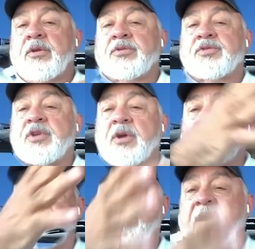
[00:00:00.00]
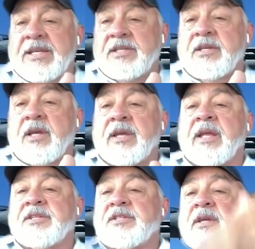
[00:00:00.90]
you start to fight
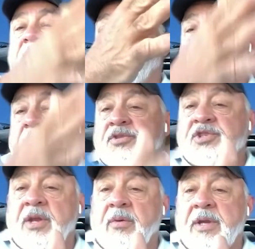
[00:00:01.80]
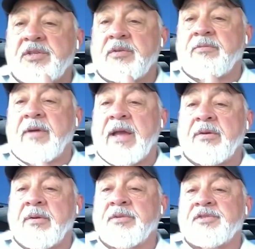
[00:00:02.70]
against uh, third-generation
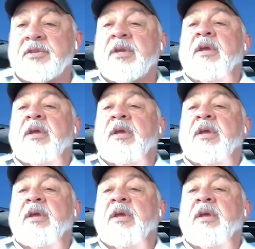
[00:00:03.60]
fighters,